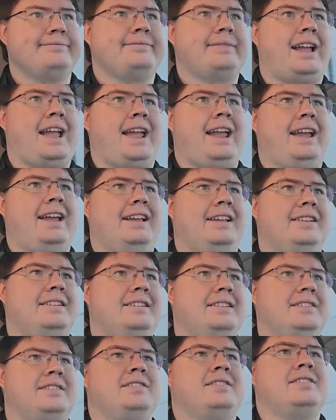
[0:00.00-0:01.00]

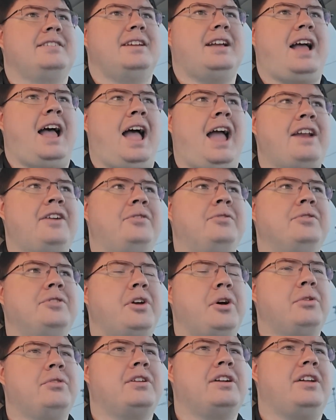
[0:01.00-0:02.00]
And I don't
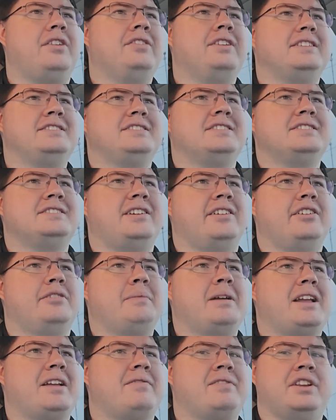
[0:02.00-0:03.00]
know that I'll necessarily
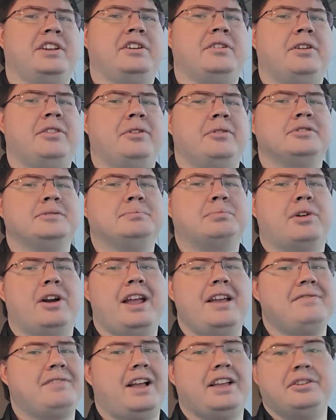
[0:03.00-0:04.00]
make a video on those.
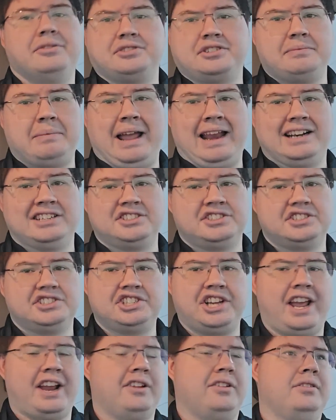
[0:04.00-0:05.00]
Brave I use to manage the
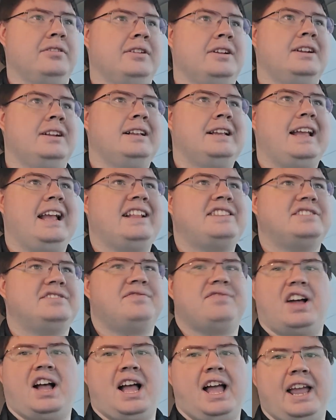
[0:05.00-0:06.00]
channel. It's
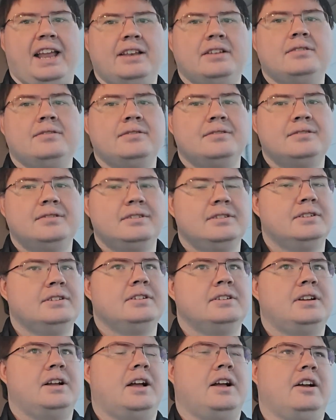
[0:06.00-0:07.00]
fine.
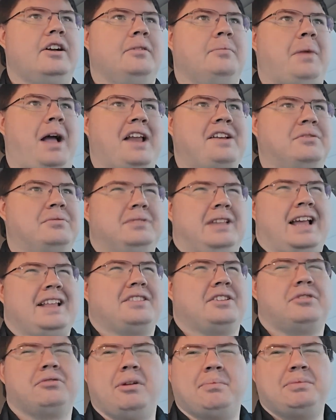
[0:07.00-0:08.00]
I don't like
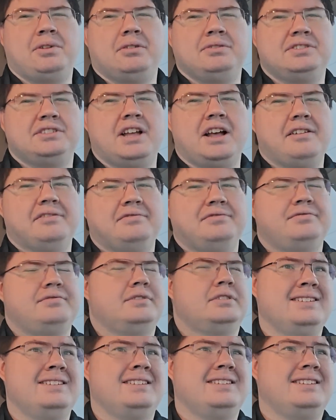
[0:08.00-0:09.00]
the crypto stuff.
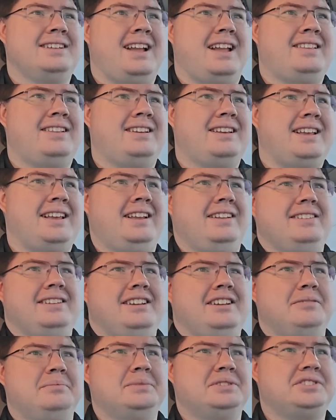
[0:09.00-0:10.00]
And then
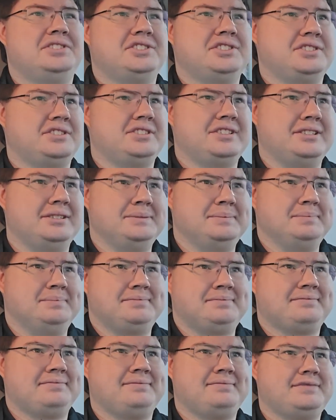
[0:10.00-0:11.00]
Helium is just a
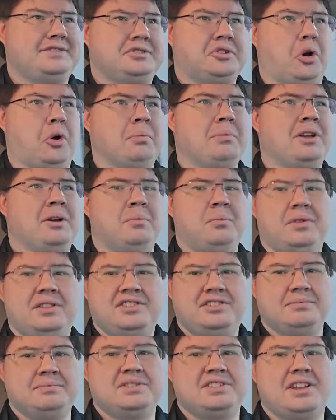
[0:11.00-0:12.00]
Chromium with
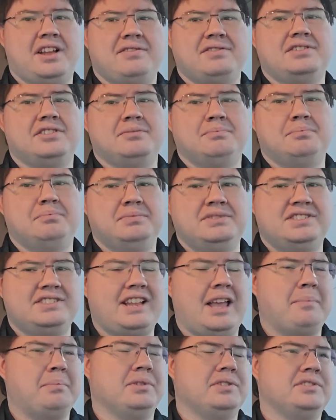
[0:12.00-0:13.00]
some stuff
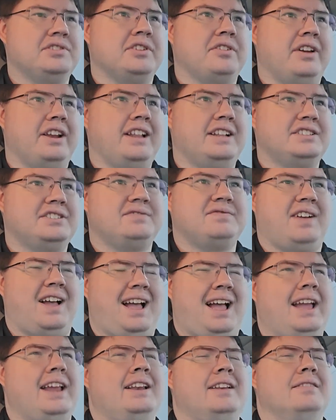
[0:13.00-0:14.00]
stapled to it. It's
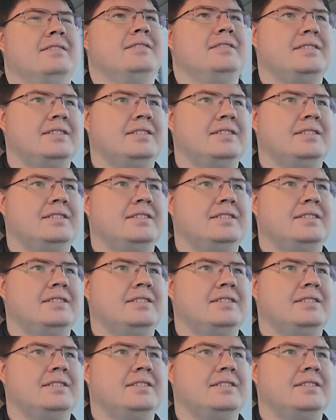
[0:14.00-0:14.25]
fine.